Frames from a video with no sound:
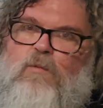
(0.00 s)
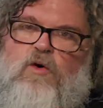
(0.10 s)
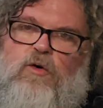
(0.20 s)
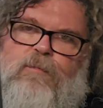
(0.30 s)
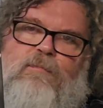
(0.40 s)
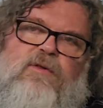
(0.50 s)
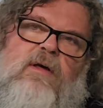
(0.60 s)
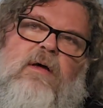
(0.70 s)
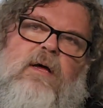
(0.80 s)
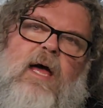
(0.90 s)
Wombs.
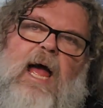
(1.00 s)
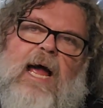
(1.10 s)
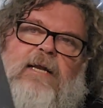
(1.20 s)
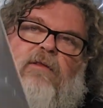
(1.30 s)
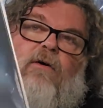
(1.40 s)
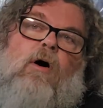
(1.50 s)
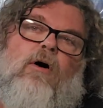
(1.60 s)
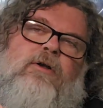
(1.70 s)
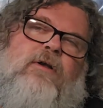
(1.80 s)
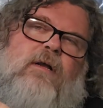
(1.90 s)
And it's
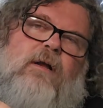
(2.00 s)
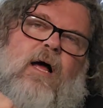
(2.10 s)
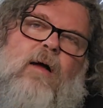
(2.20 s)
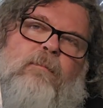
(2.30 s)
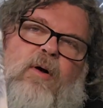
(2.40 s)
on like a